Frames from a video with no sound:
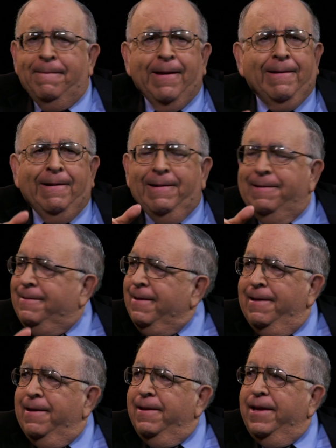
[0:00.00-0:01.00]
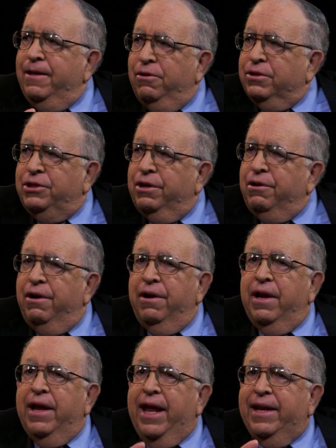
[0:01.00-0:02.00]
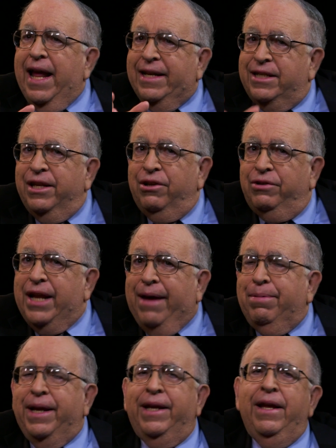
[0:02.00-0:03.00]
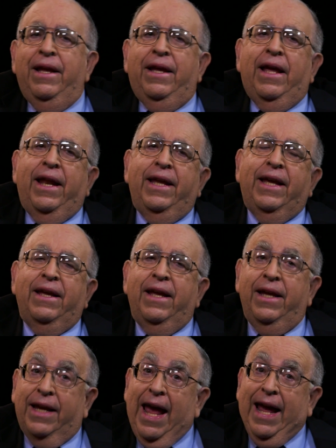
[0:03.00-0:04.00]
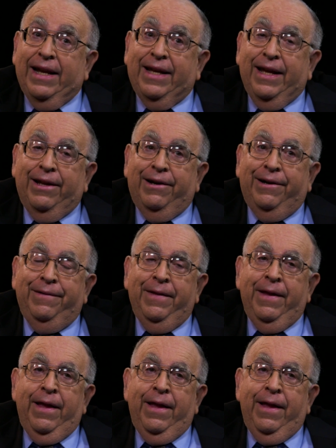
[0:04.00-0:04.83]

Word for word: and then he looks at her, and that's little Debbie, and he can't kill her.